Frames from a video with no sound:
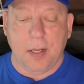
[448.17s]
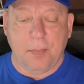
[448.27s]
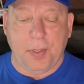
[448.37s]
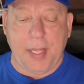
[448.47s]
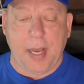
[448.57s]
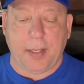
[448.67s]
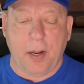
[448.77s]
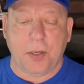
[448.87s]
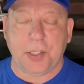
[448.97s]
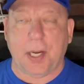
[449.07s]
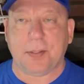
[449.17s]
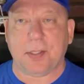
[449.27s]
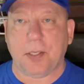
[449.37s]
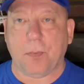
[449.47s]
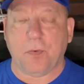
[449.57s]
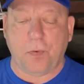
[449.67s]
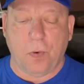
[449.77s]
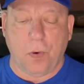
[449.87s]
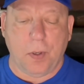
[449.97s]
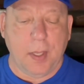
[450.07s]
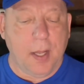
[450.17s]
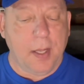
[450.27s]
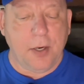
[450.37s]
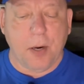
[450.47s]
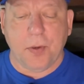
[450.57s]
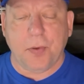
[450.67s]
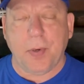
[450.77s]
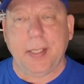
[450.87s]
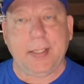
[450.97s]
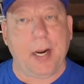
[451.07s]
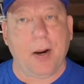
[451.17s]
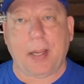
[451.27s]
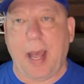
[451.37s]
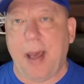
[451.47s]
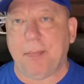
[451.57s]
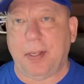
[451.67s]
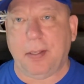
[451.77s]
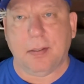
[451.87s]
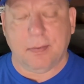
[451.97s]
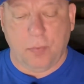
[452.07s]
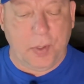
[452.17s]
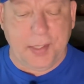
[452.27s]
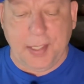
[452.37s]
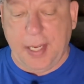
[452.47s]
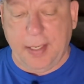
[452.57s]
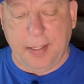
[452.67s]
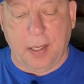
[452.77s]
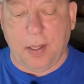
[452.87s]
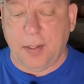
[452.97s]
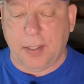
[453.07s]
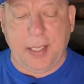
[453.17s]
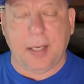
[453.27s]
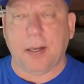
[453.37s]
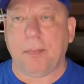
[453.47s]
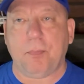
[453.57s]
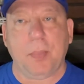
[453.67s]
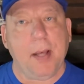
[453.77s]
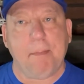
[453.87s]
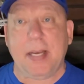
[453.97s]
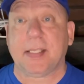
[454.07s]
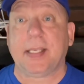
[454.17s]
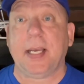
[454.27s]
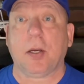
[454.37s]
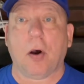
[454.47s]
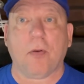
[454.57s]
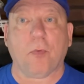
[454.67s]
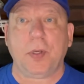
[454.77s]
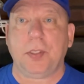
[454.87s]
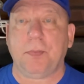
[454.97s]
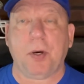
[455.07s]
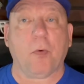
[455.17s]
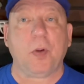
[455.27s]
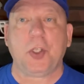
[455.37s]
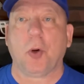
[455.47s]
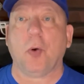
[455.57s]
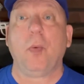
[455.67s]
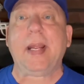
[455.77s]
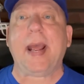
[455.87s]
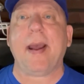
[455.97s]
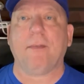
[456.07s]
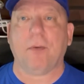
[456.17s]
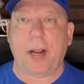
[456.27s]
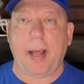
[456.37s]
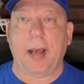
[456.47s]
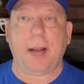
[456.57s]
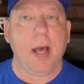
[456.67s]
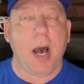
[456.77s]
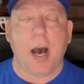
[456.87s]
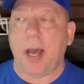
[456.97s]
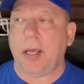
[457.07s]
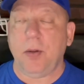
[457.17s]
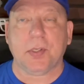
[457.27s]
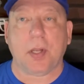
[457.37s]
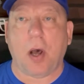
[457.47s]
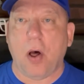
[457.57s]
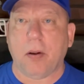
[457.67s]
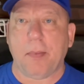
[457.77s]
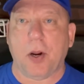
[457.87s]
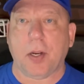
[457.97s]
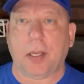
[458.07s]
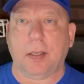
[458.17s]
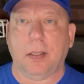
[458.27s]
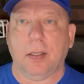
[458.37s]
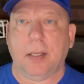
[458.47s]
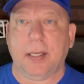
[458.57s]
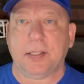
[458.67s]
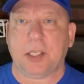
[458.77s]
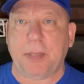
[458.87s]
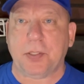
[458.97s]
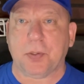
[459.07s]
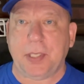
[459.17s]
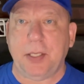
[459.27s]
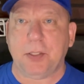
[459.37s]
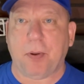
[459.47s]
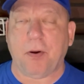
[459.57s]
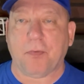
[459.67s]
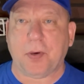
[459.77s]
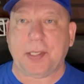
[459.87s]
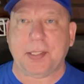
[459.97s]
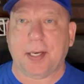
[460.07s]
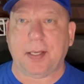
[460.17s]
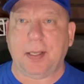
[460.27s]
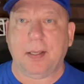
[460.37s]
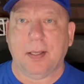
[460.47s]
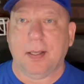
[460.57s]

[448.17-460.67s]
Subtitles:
But yeah, Garret Johnson, number 4. Number 3, Derrick Abney. Once again, all the best kickoff punt returner we ever had. He was an All-American as a special teams player for Kentucky.